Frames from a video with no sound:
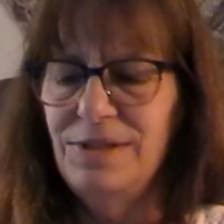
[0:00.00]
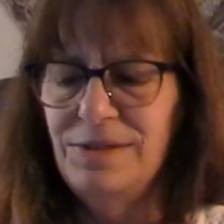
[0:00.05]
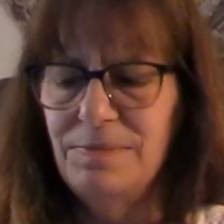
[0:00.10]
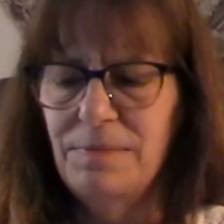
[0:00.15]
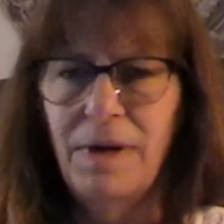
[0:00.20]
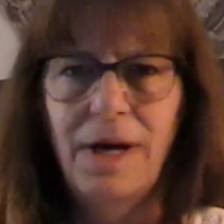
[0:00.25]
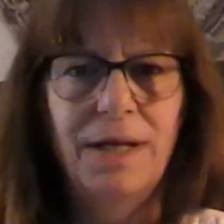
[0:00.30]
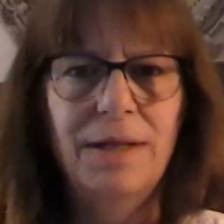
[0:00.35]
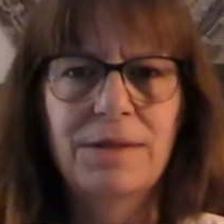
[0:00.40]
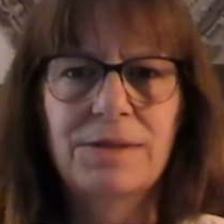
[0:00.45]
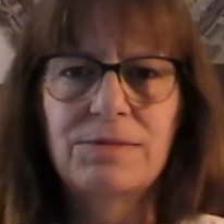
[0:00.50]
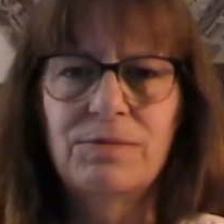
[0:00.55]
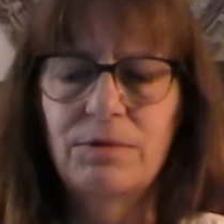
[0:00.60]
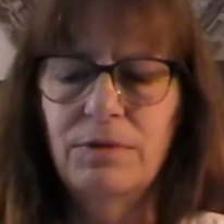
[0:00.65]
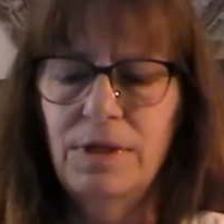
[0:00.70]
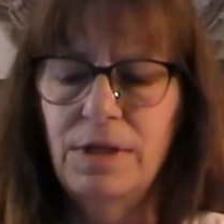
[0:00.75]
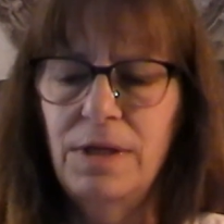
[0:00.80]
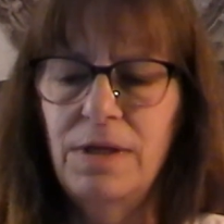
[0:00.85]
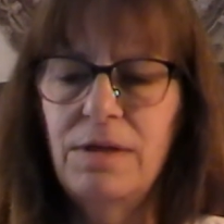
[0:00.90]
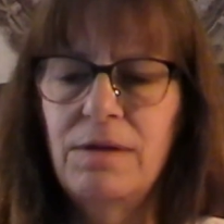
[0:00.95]
is mindless
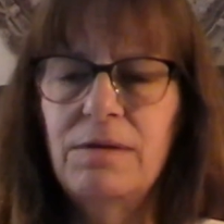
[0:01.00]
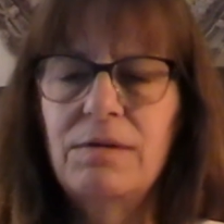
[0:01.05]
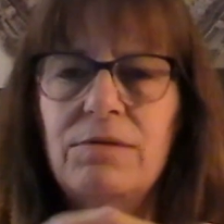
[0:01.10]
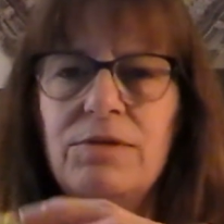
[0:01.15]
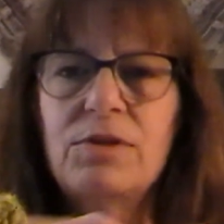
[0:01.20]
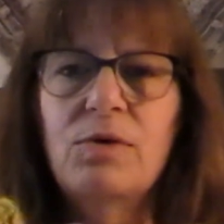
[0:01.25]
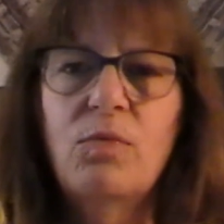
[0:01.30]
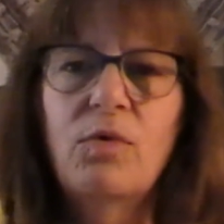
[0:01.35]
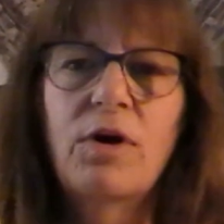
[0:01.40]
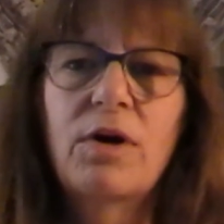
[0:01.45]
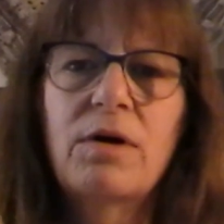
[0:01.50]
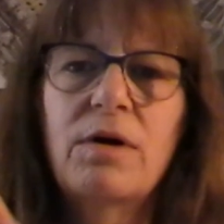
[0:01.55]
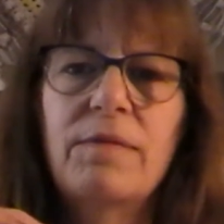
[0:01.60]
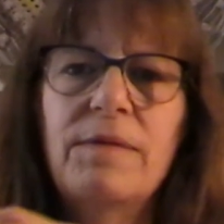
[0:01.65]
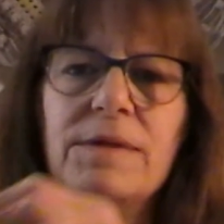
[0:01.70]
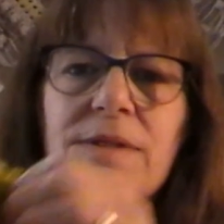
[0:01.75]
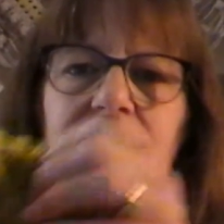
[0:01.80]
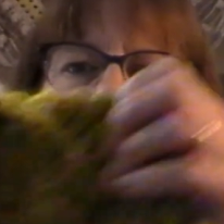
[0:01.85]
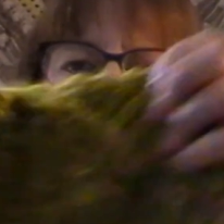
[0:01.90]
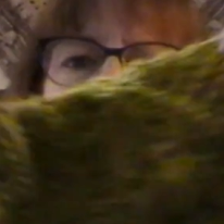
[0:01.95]
really to work on
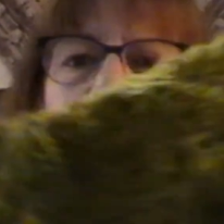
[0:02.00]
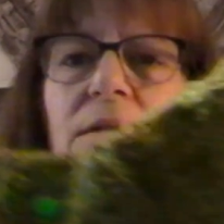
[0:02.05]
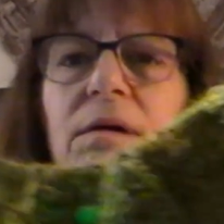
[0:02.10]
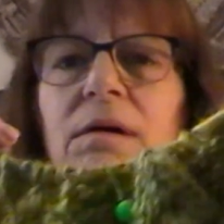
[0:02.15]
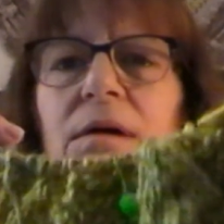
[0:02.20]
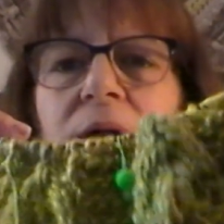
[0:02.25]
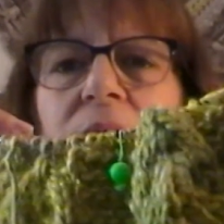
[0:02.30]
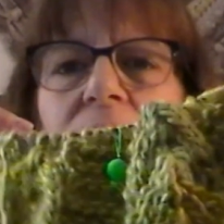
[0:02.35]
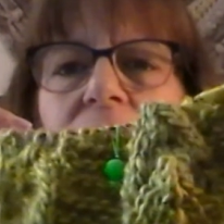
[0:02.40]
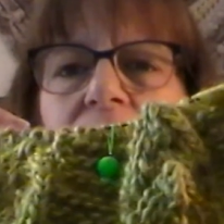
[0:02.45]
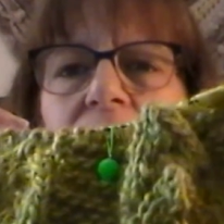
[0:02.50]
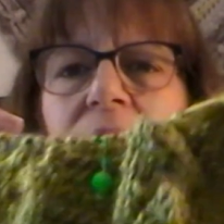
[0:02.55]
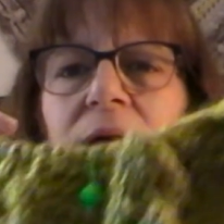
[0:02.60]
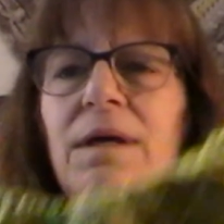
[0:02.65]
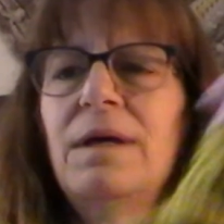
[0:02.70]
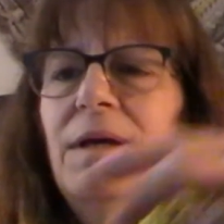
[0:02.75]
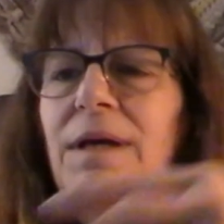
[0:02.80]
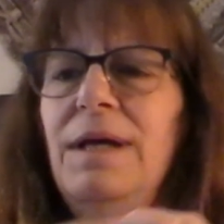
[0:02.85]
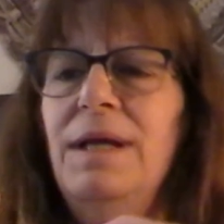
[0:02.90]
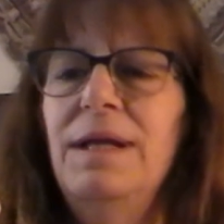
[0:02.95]
this here,
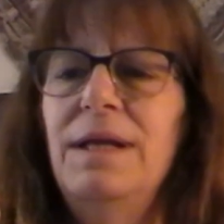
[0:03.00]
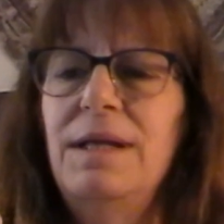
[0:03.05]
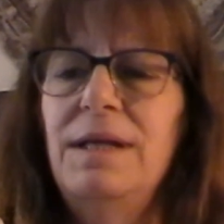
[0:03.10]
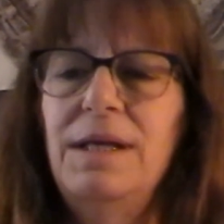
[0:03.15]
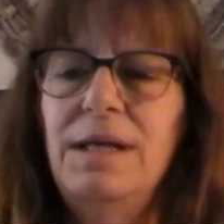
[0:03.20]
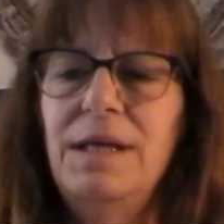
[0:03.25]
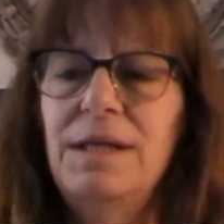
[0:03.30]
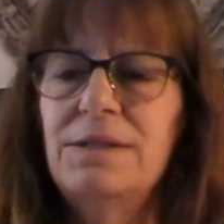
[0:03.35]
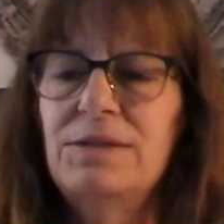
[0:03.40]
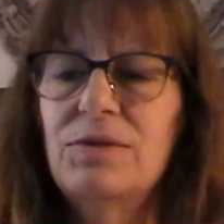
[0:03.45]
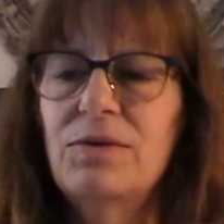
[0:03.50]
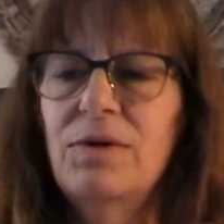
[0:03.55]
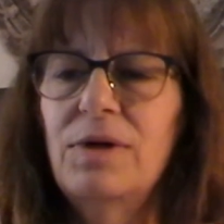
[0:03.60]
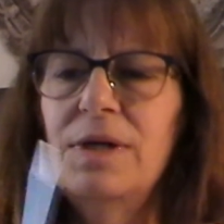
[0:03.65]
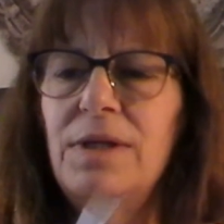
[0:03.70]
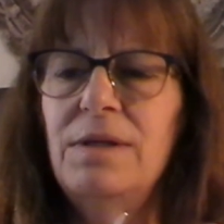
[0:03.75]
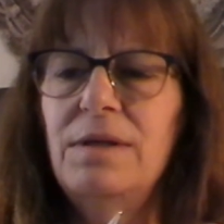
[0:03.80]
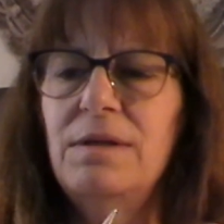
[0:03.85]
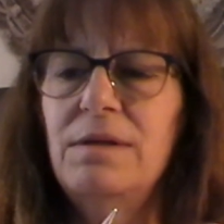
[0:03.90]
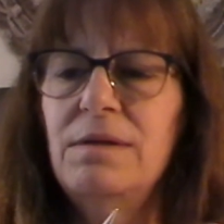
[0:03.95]
and it's
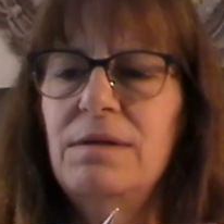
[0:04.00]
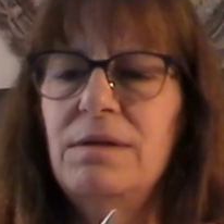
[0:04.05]
on.